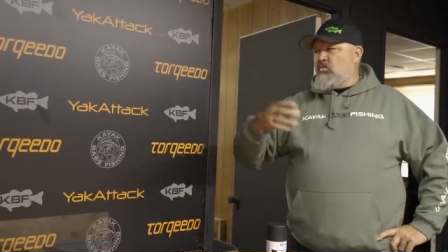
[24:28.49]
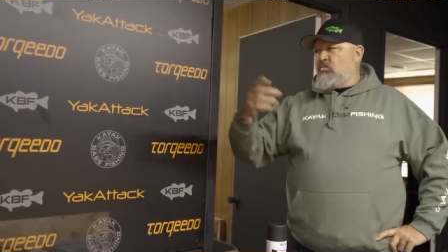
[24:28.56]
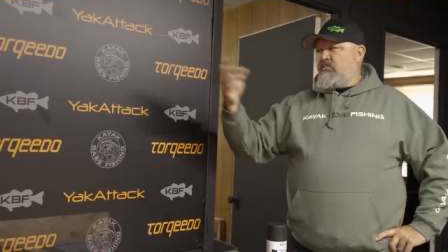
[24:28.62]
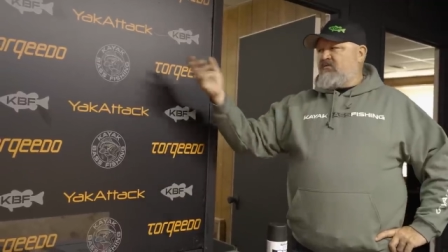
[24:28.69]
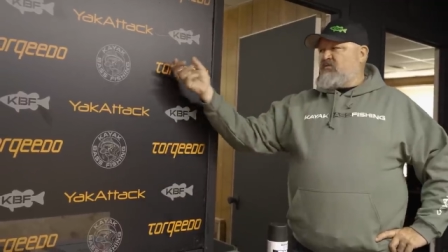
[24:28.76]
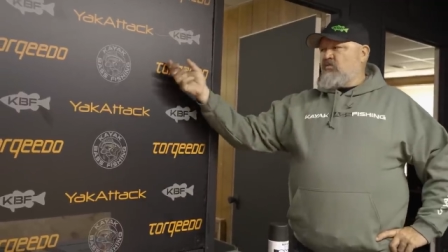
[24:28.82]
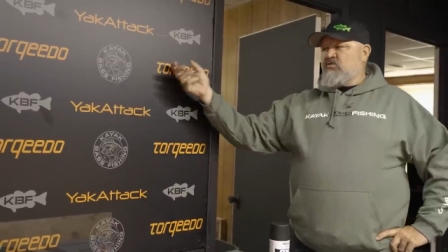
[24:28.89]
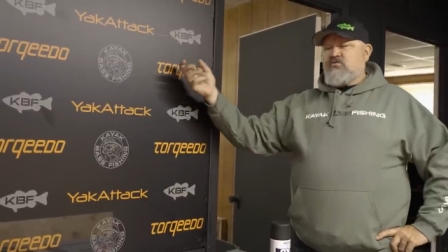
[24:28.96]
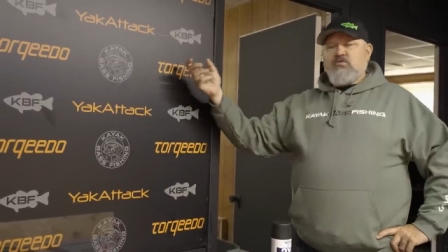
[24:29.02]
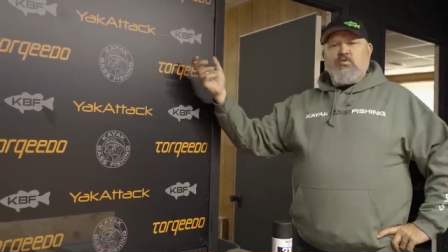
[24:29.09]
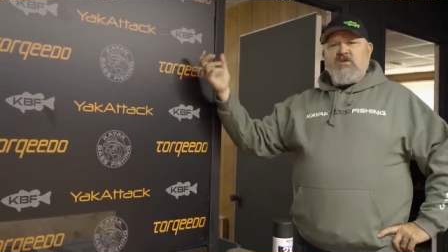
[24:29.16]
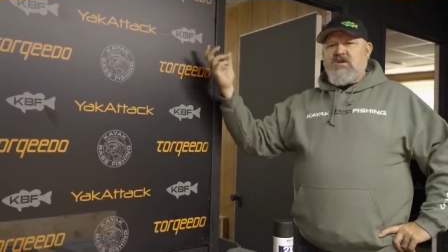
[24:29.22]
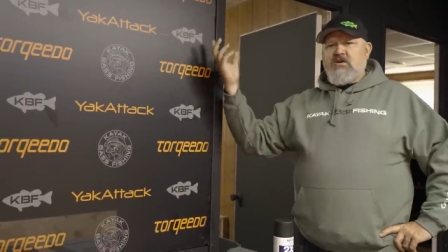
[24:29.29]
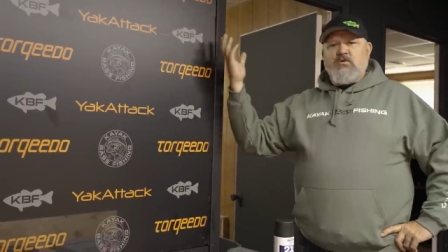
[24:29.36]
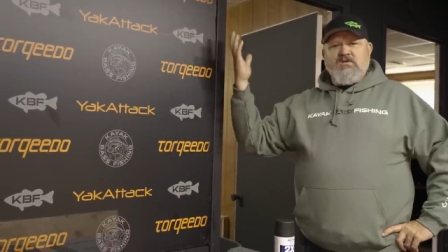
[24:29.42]
before
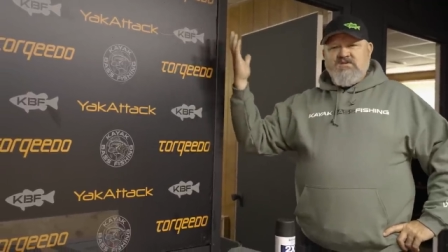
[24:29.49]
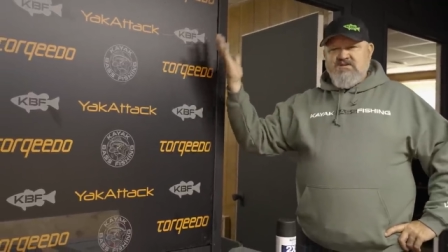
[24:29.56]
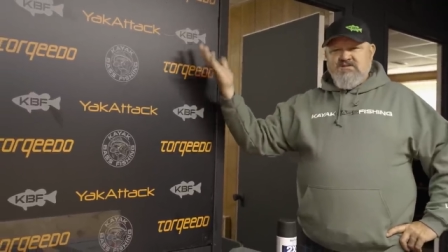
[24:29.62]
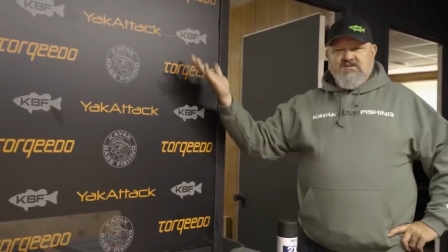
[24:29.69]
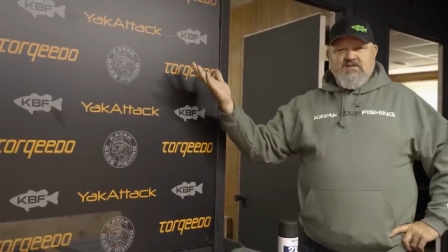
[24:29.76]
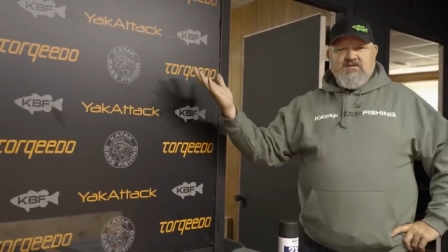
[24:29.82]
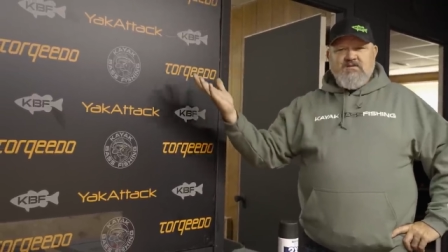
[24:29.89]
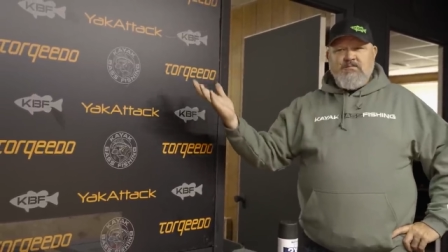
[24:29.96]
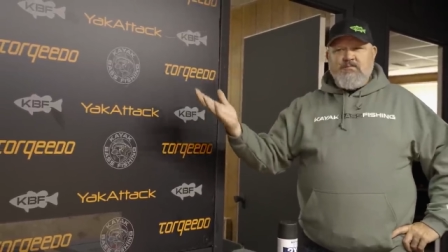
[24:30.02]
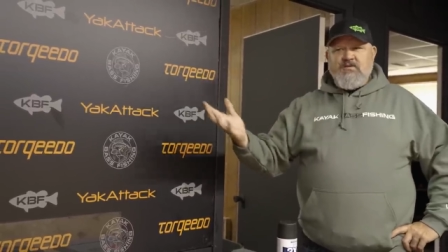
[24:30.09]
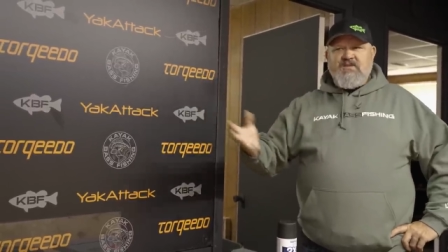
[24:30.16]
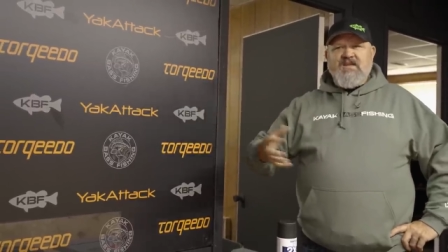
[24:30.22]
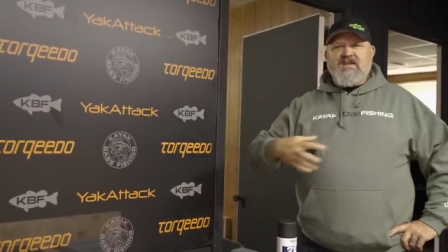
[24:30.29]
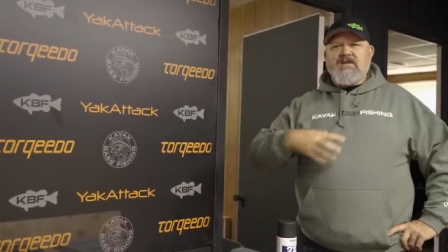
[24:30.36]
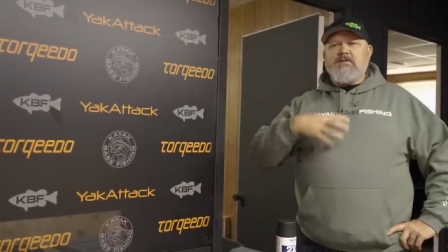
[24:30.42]
Torqeedo existed,
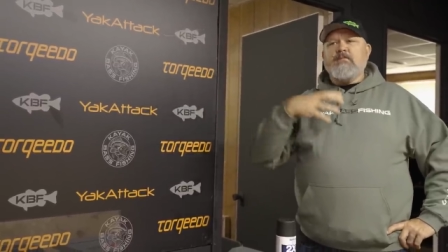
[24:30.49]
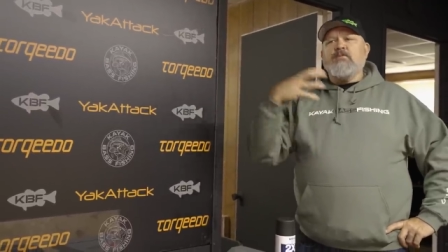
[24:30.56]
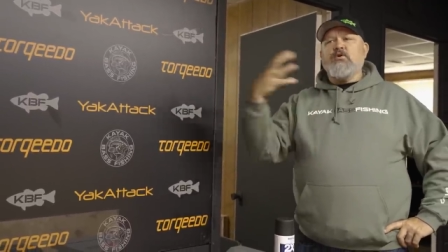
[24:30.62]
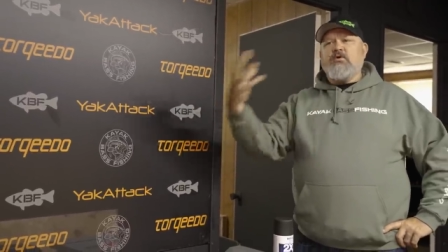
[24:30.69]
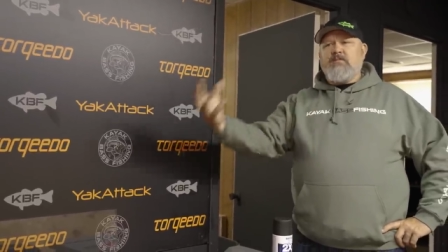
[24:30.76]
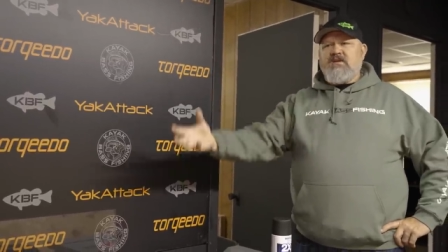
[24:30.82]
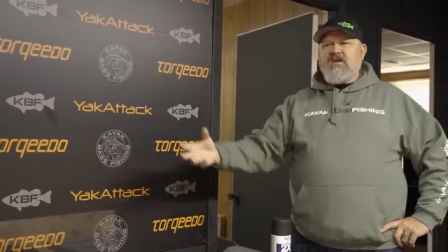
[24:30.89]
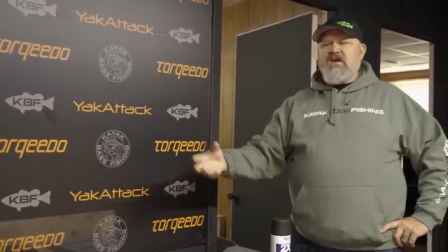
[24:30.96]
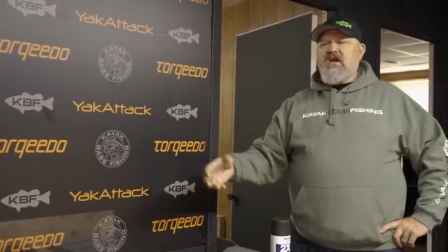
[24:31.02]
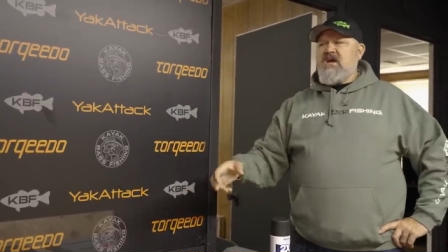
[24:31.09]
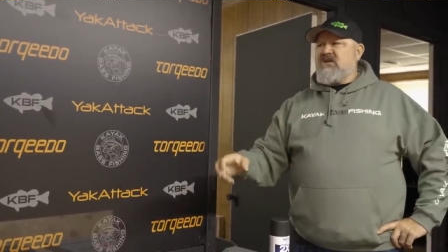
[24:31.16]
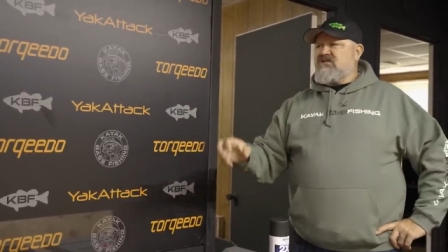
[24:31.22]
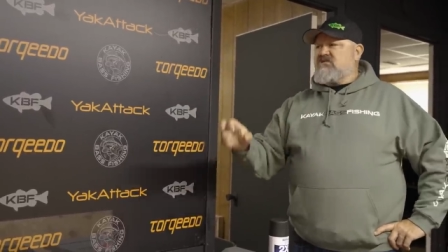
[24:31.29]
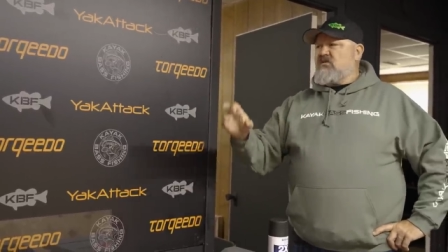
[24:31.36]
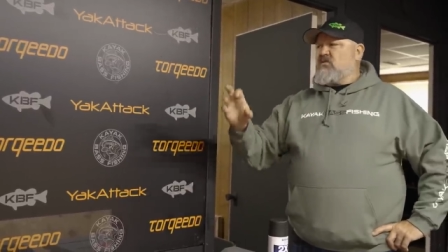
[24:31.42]
but they didn't put them into
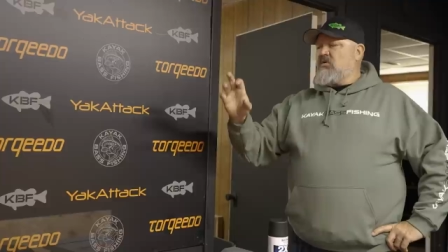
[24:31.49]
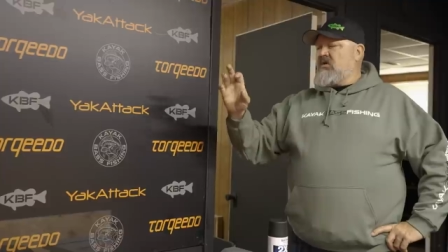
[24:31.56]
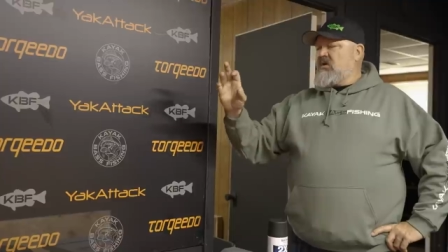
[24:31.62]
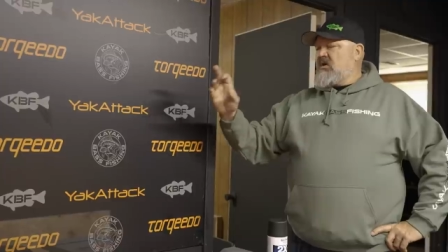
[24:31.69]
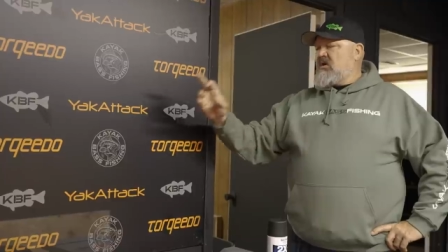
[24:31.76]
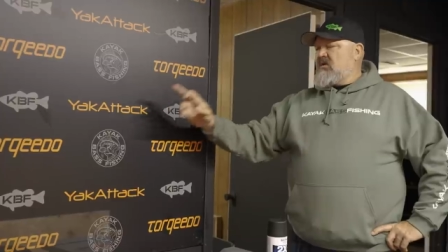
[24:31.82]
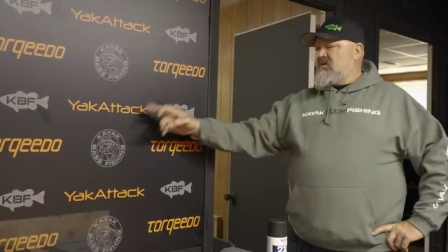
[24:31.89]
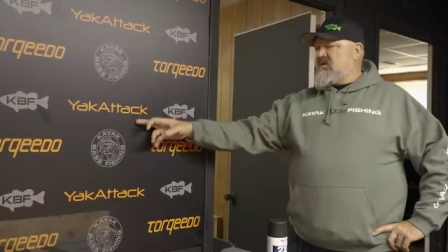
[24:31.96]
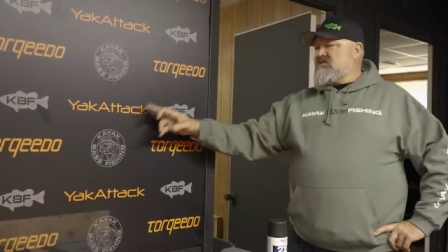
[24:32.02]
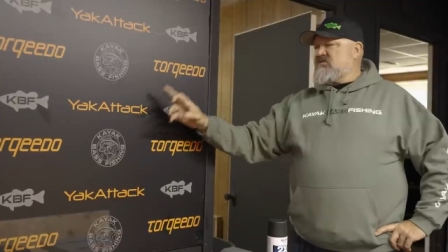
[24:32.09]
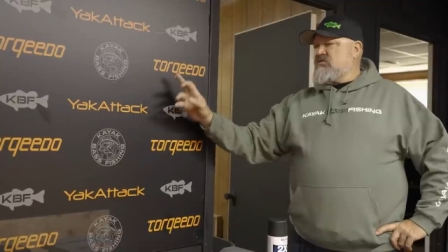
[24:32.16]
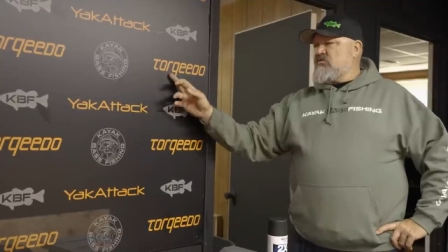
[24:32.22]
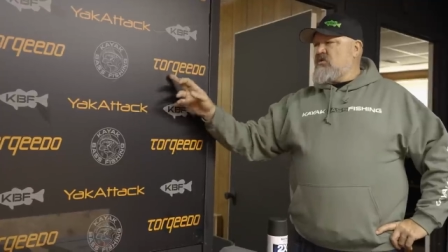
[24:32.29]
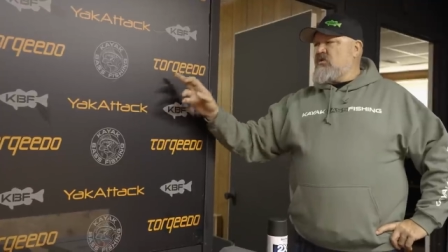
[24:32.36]
kayaks. So these two